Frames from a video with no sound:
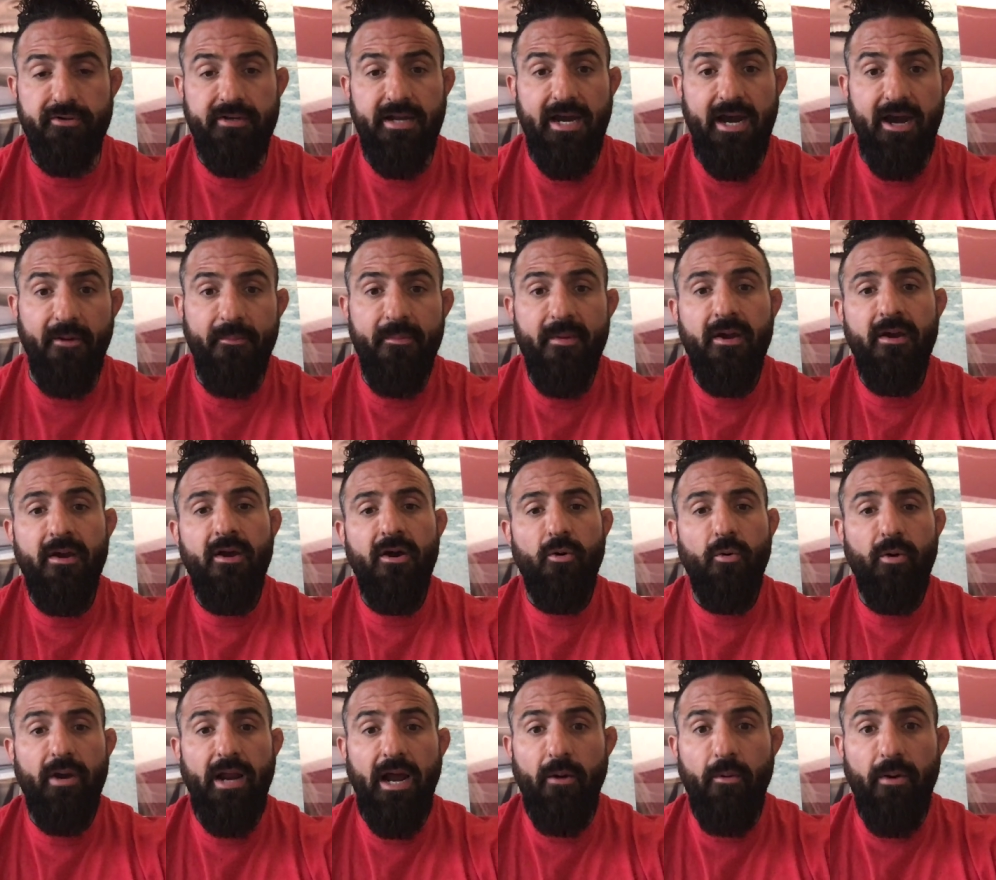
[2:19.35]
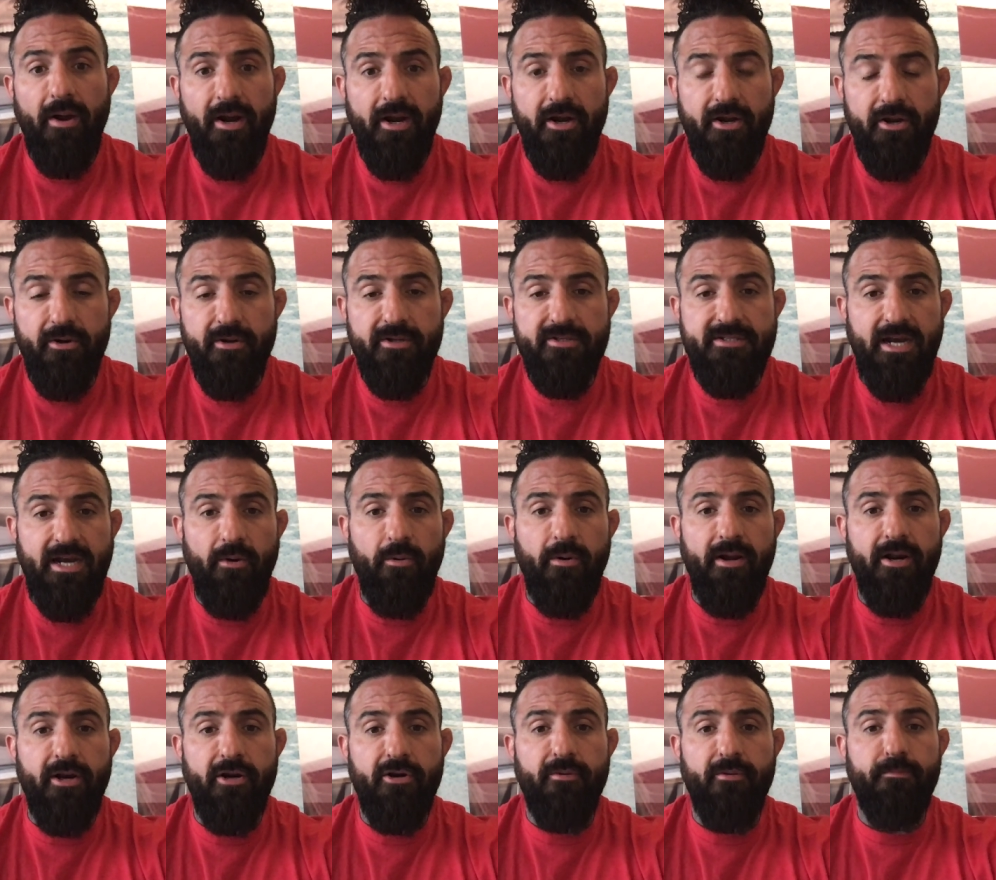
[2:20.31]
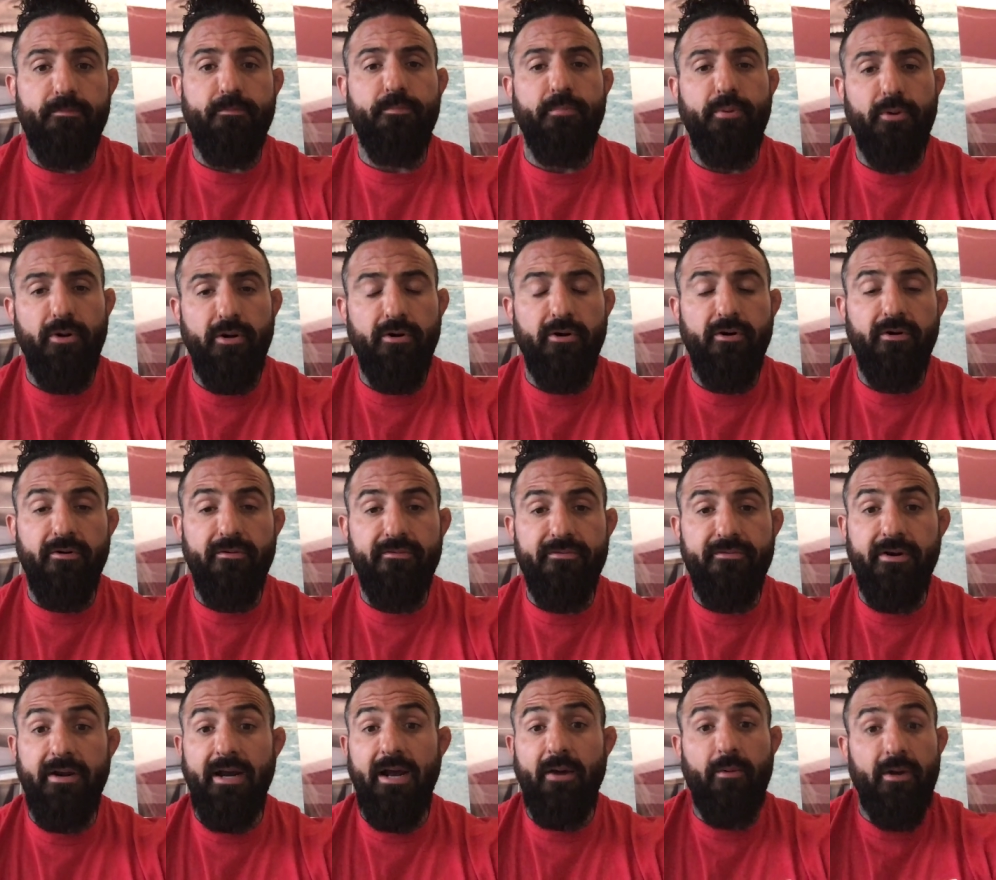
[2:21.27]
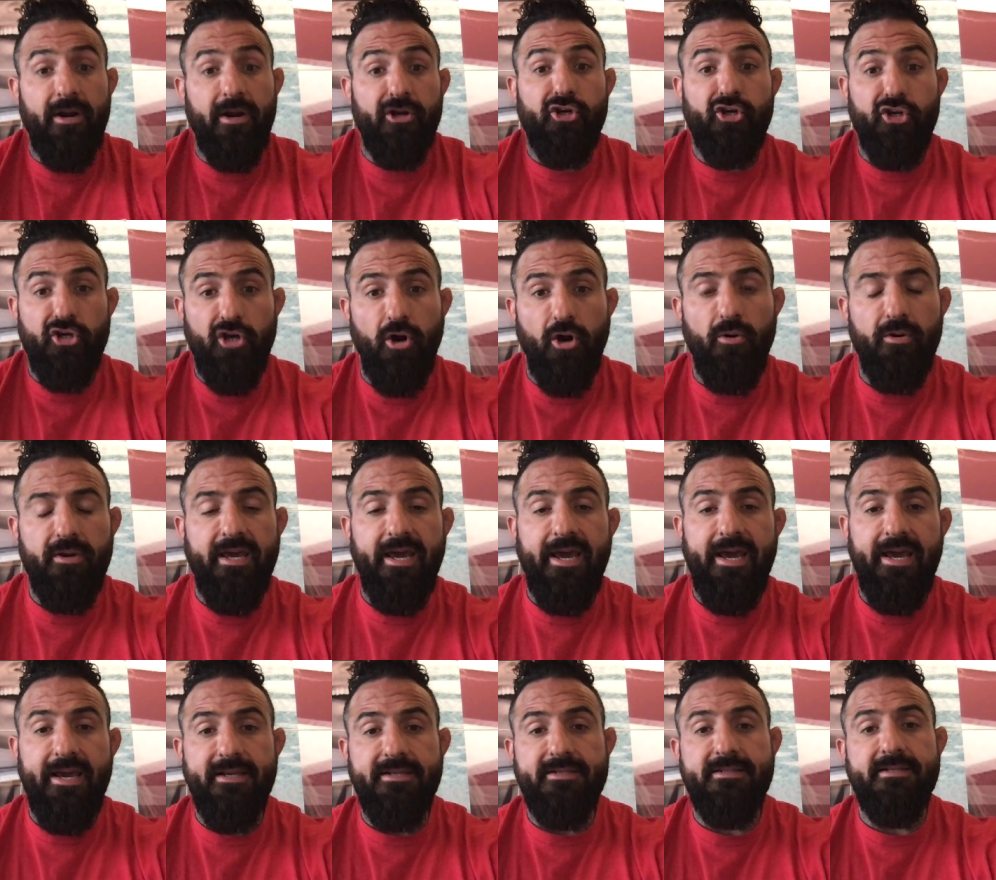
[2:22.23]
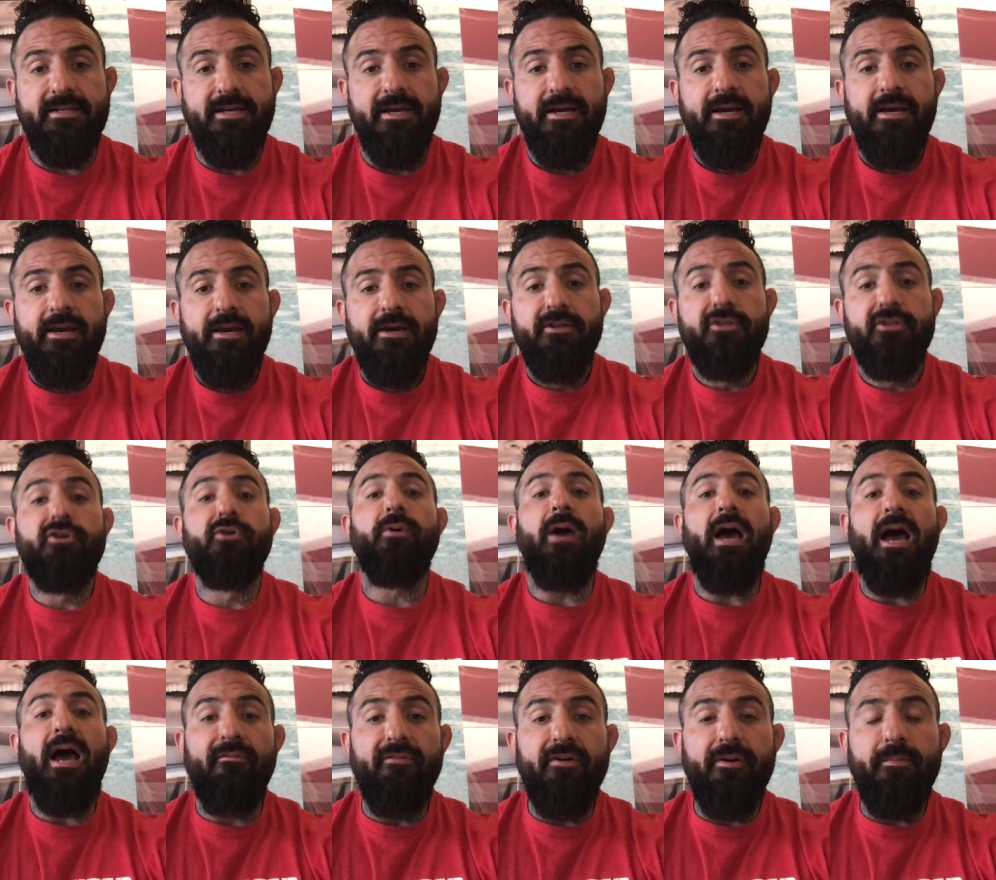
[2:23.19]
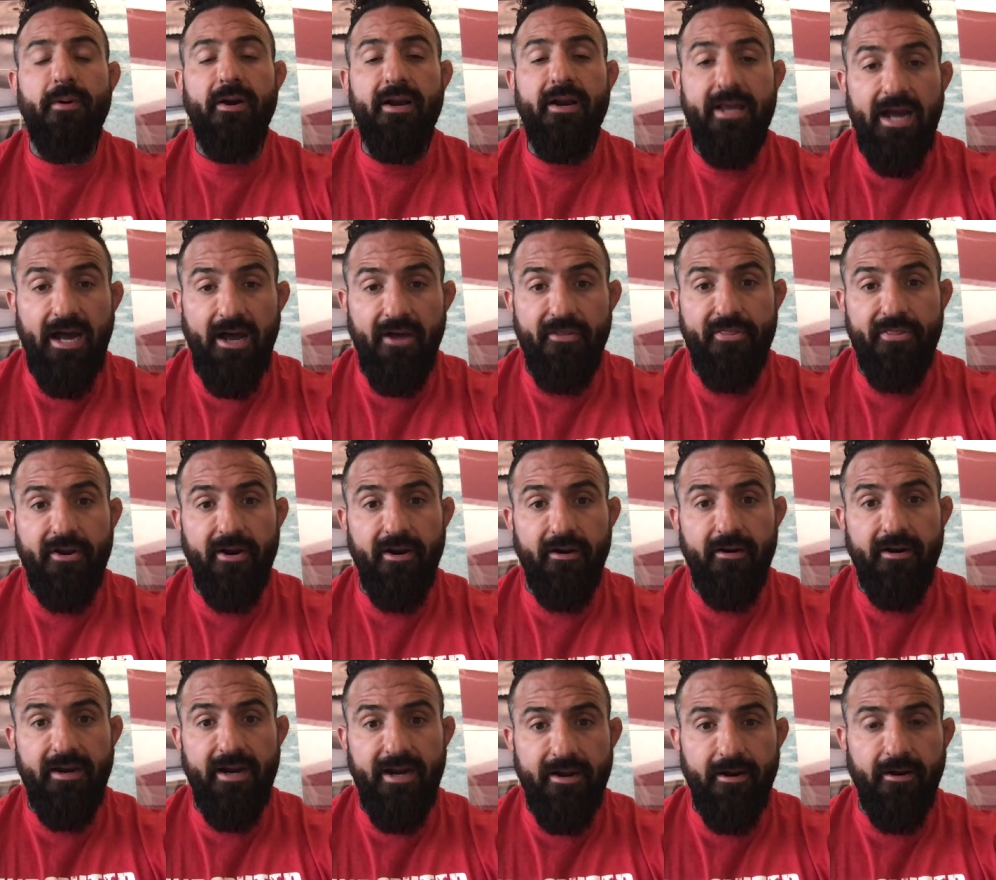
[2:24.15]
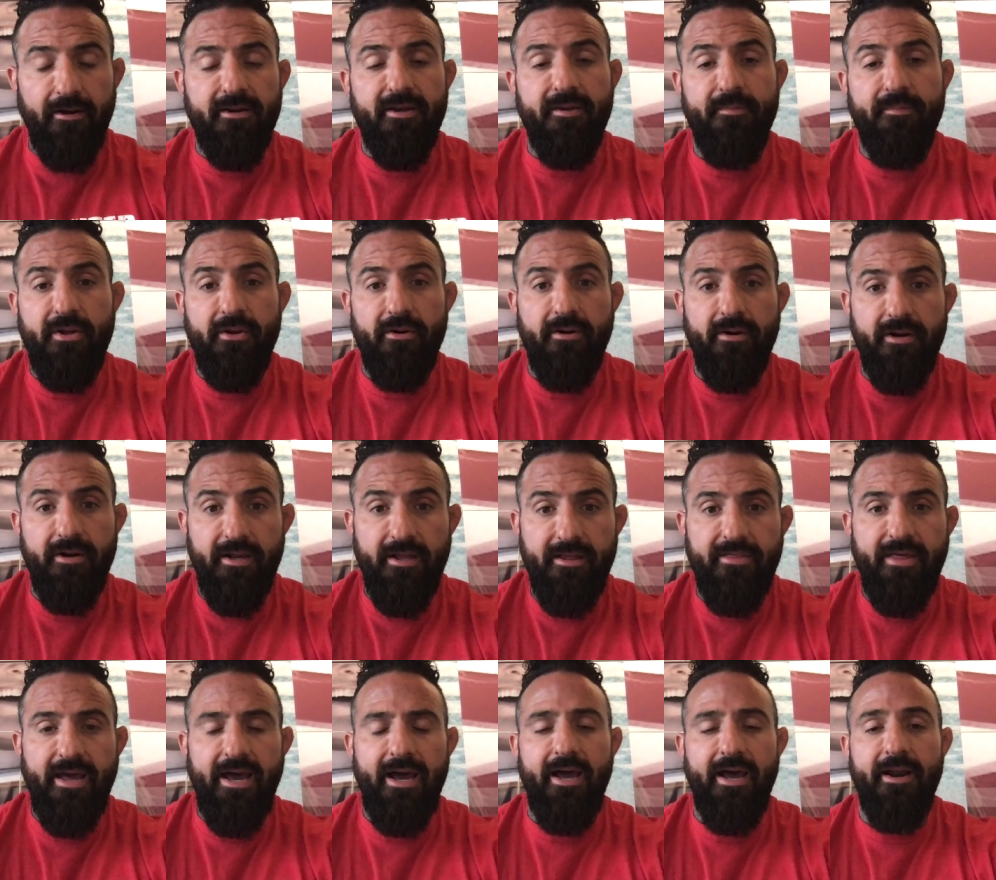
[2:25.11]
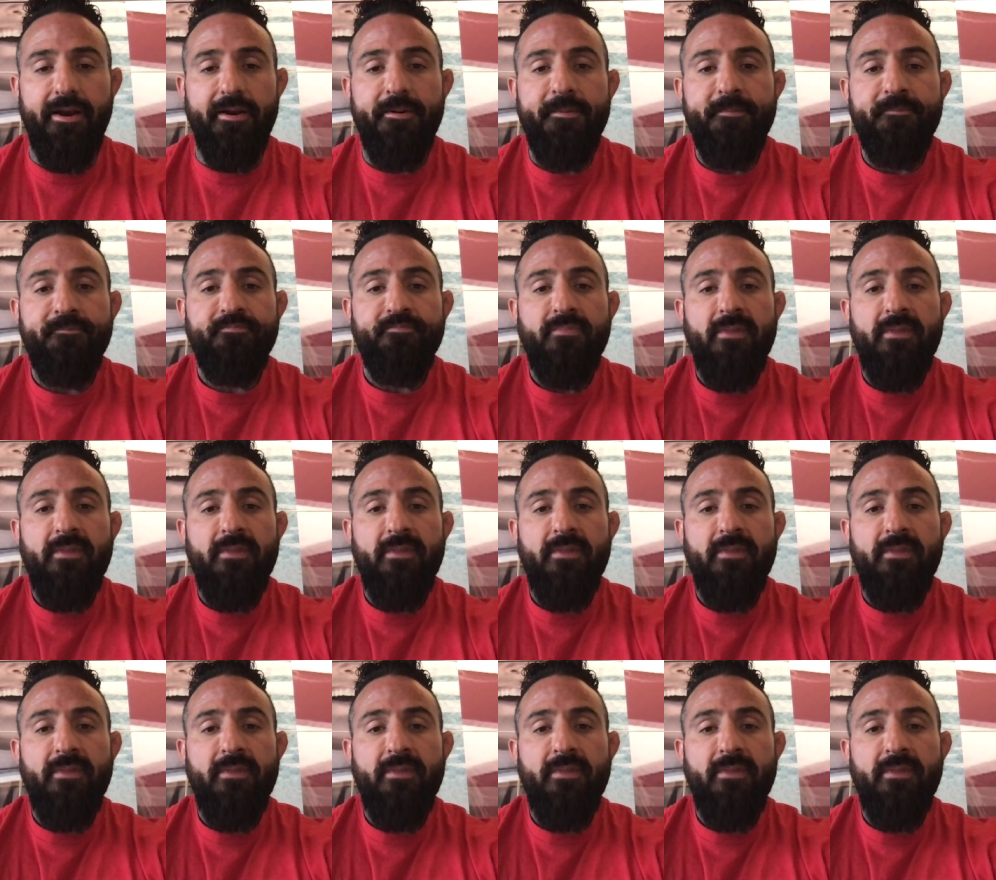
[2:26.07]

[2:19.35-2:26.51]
Now, what I want to do is I want to prove and I want to showcase to everybody out there in our community that,